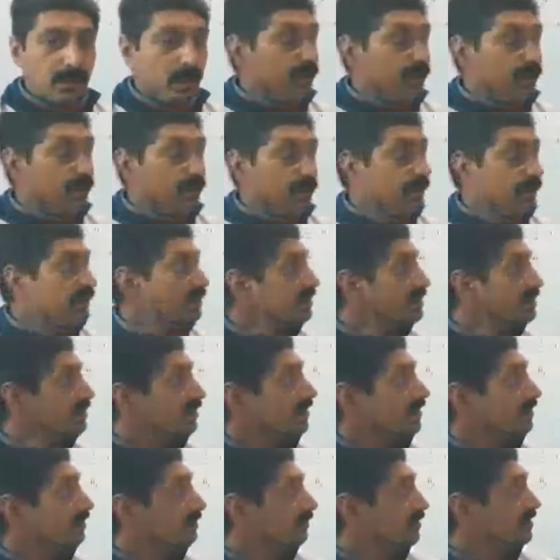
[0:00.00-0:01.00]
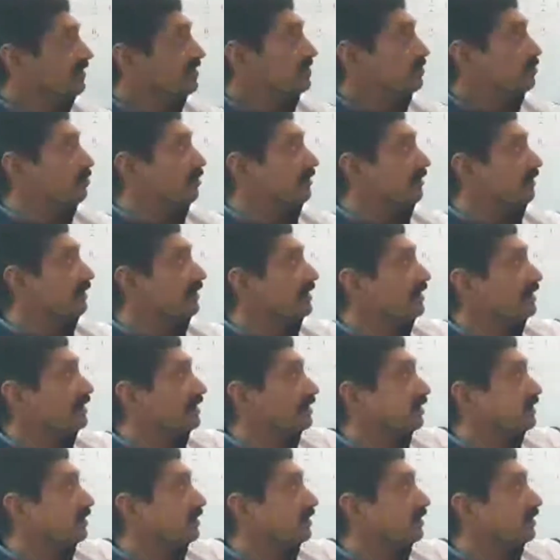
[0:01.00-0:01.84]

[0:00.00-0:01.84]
is the difference between the